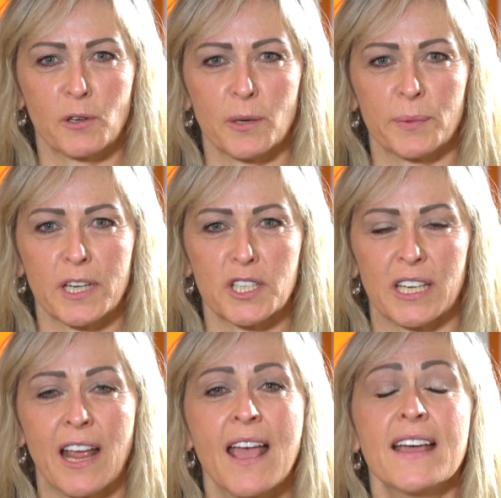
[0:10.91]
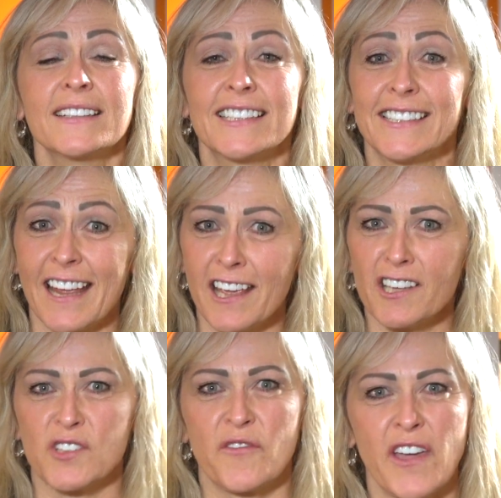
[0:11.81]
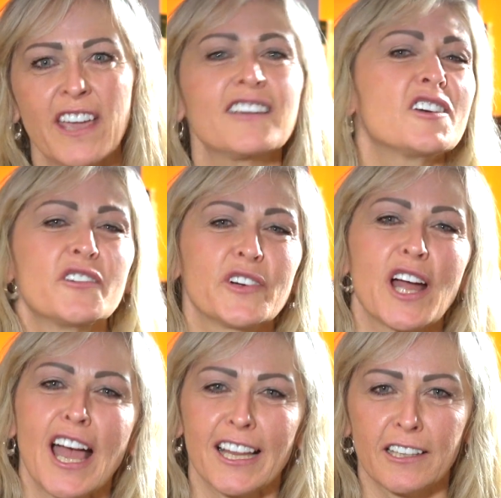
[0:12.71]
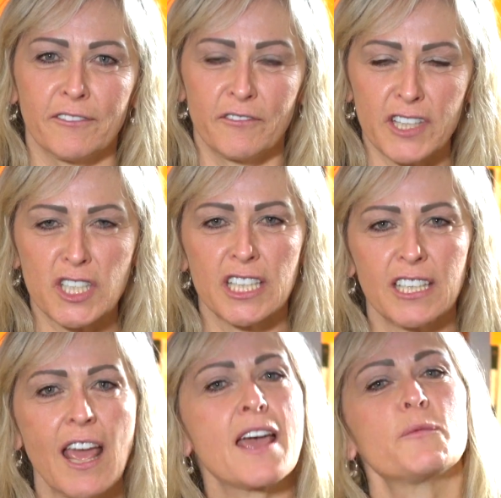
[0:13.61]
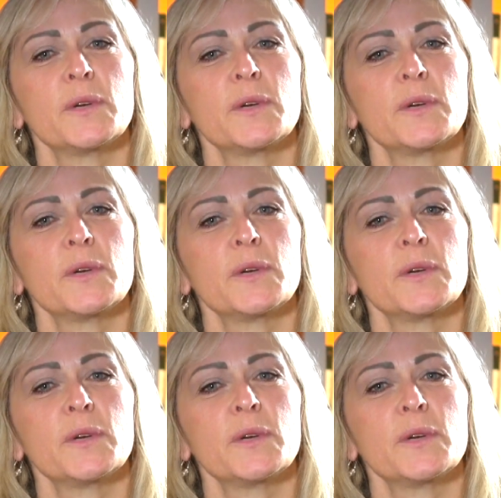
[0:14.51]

Corporation. Today is Vancouver Island Vision, and